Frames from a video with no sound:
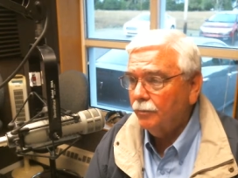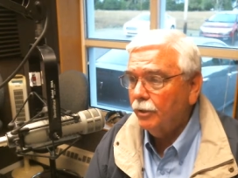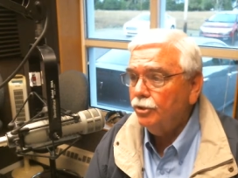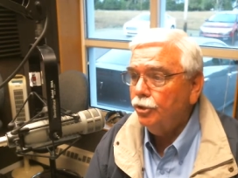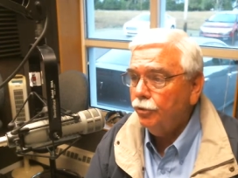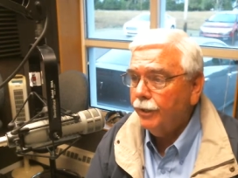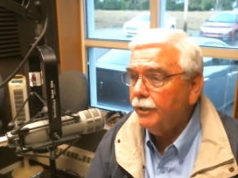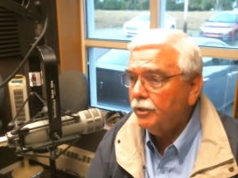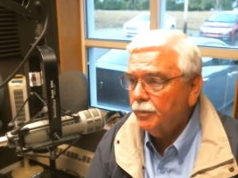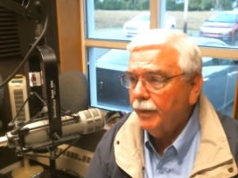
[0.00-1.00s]
But you
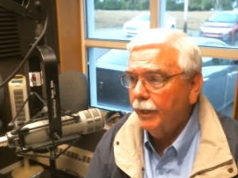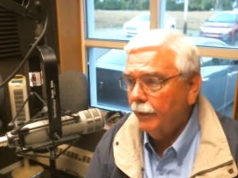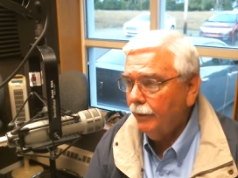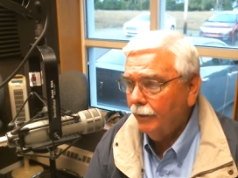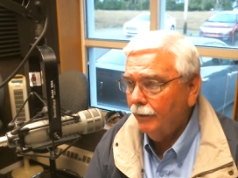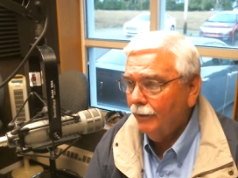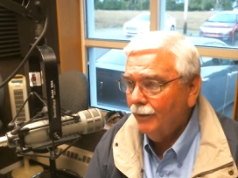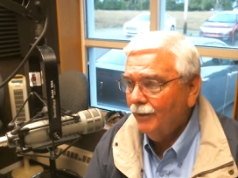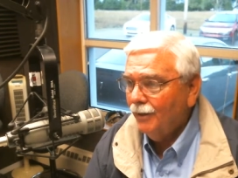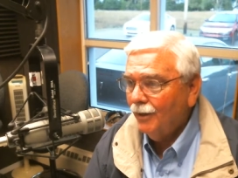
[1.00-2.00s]
can spend
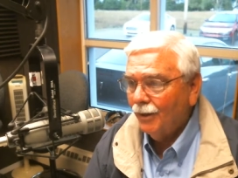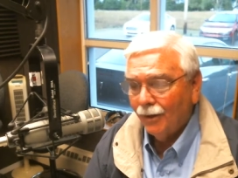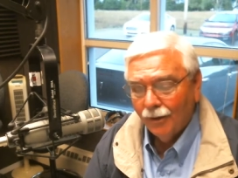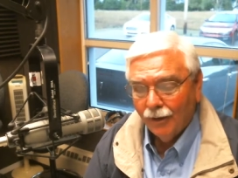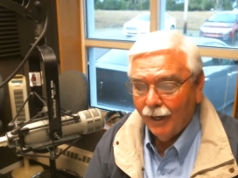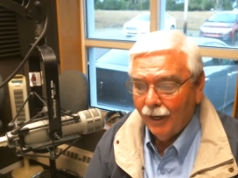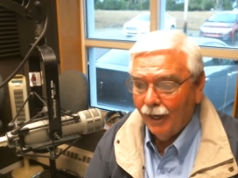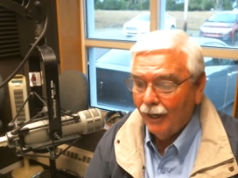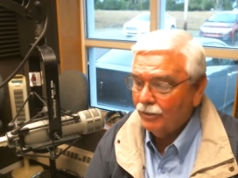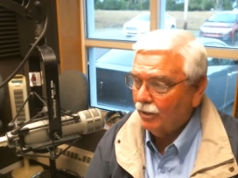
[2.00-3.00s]

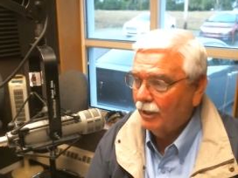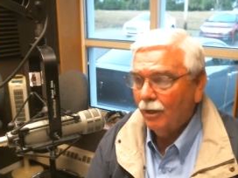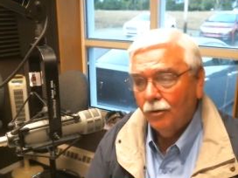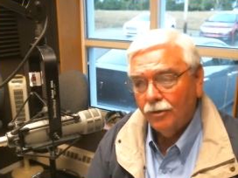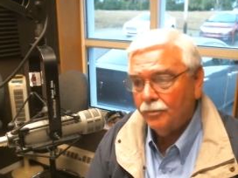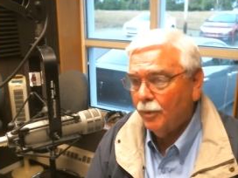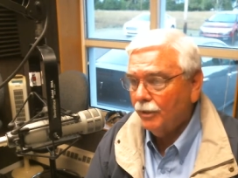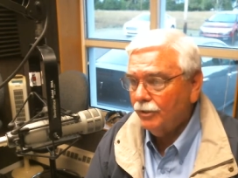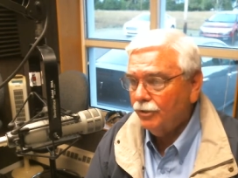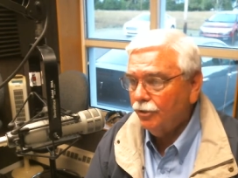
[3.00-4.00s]
as little or as
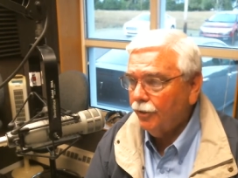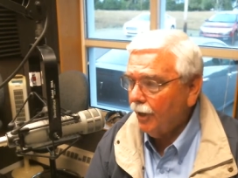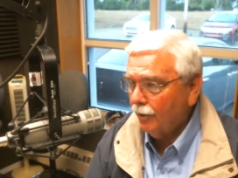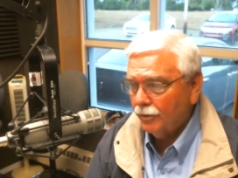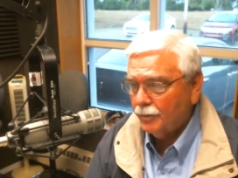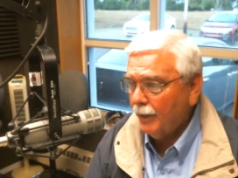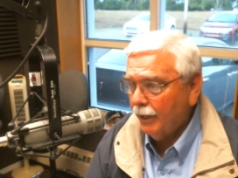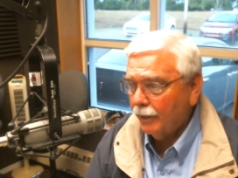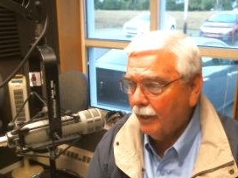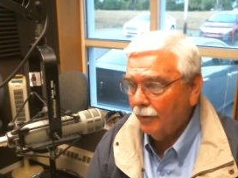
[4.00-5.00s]
much as you care to
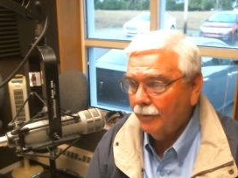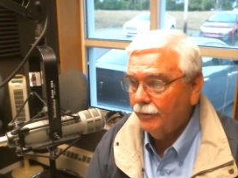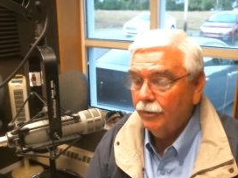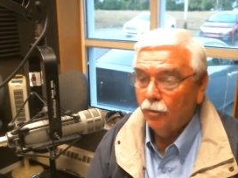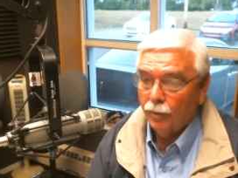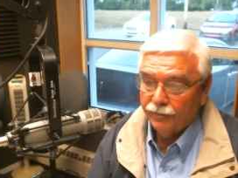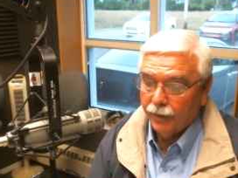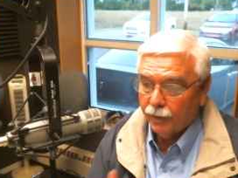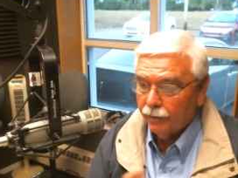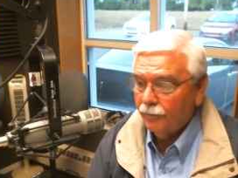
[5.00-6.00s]
spend. Mm-hmm. You know, we've
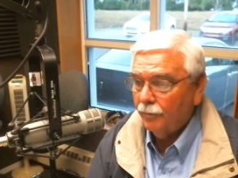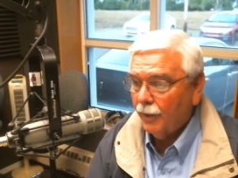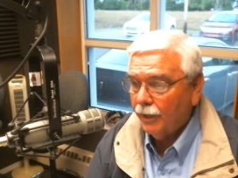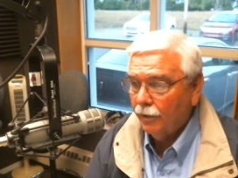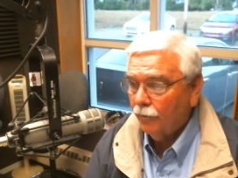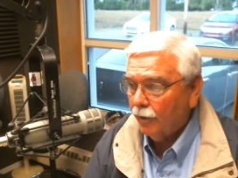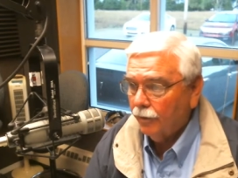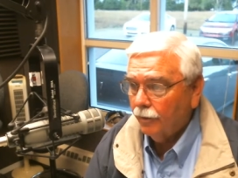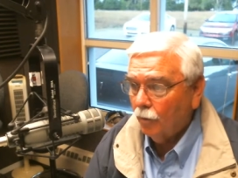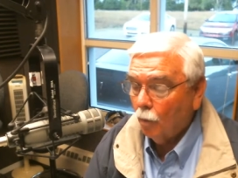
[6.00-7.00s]
got a buddy
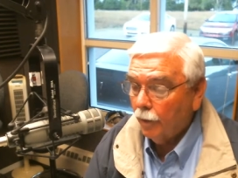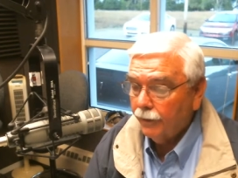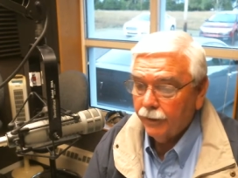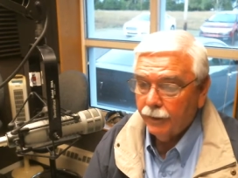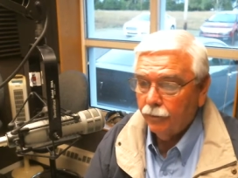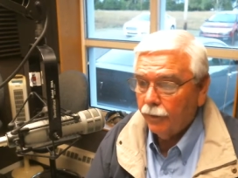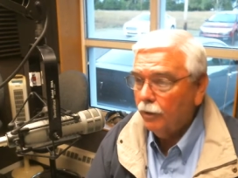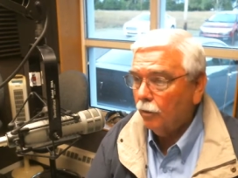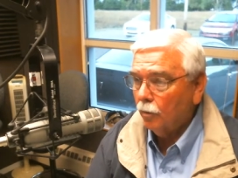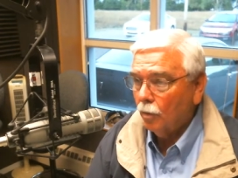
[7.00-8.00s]
that won the
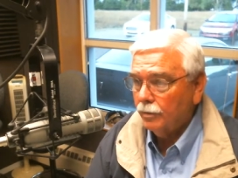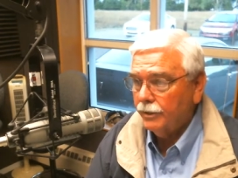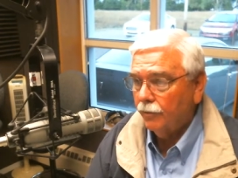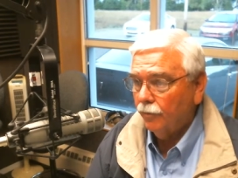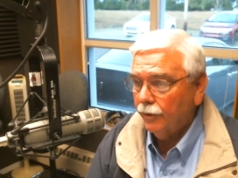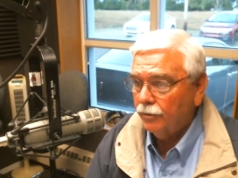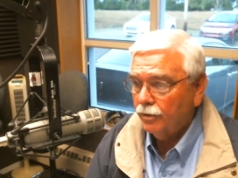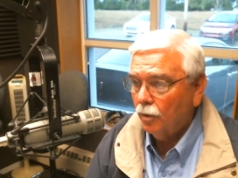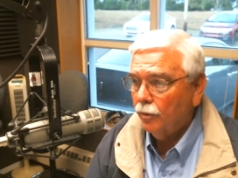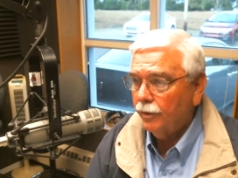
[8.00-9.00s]
Riddler Award several years
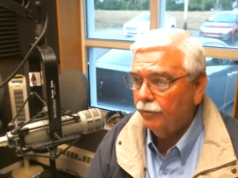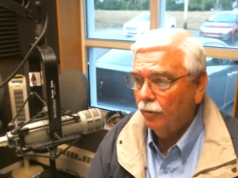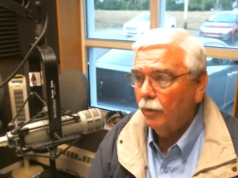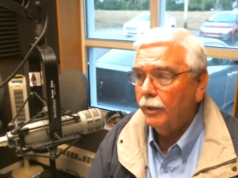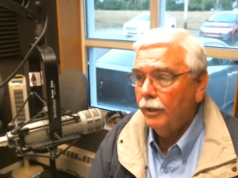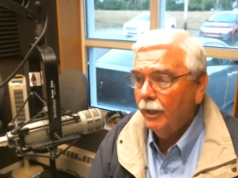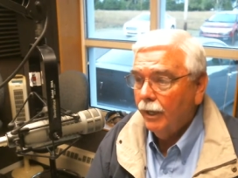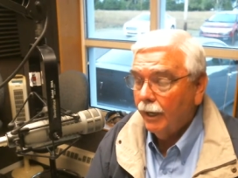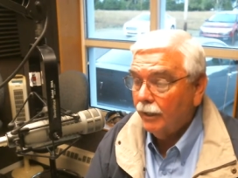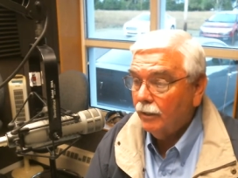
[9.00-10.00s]
ago in Detroit.
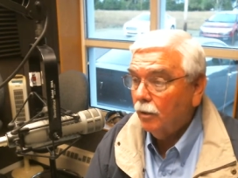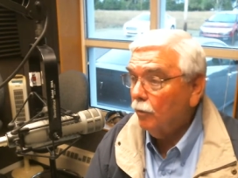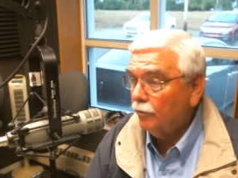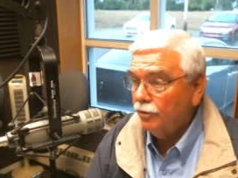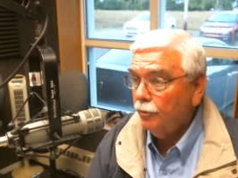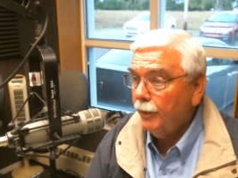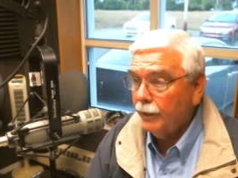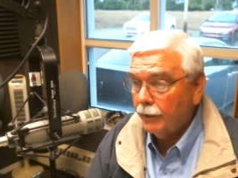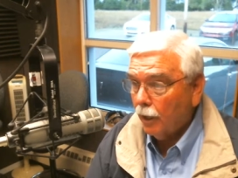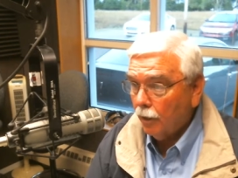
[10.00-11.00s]
A little over $2
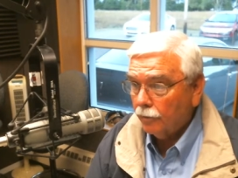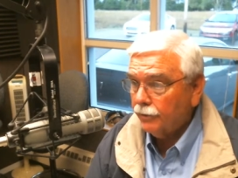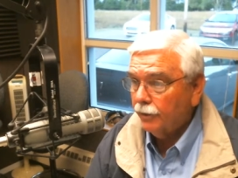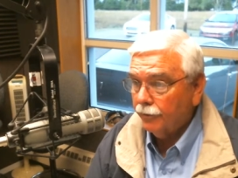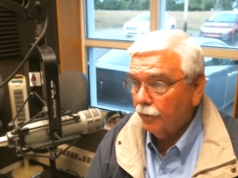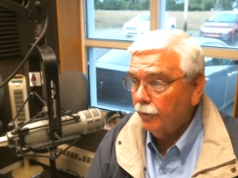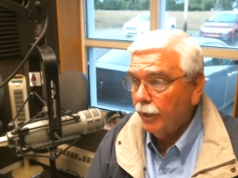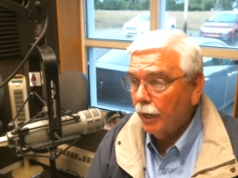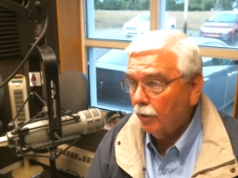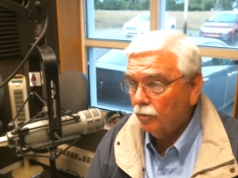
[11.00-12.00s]
million in a
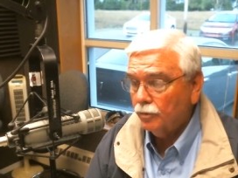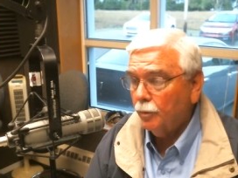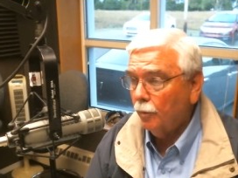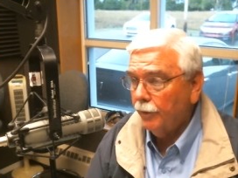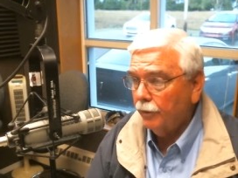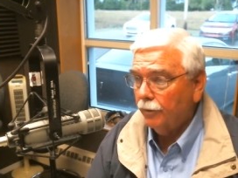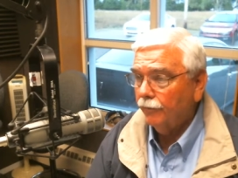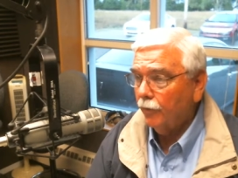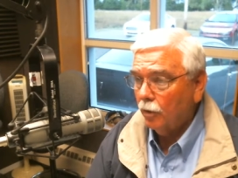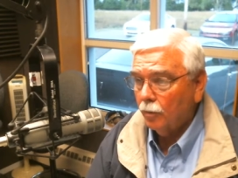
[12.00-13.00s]
39 Oldsmobile
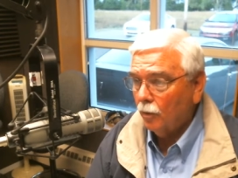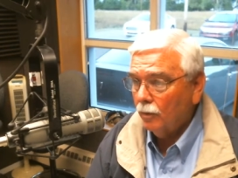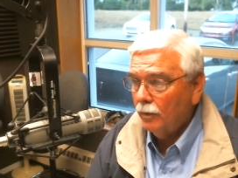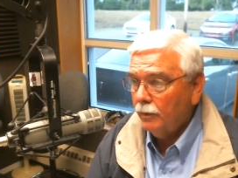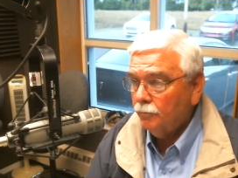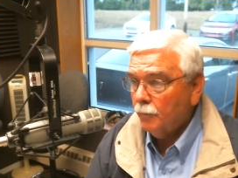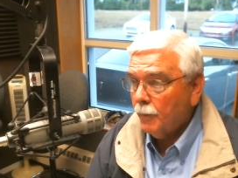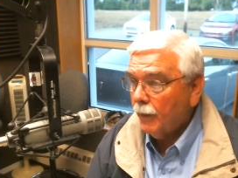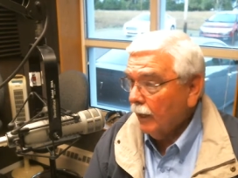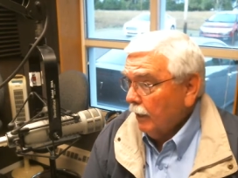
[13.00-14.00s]
convertible. Oh, my
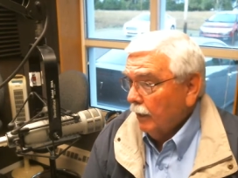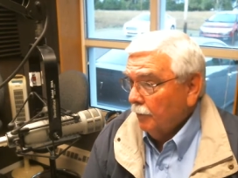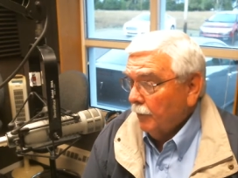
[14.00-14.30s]
gosh,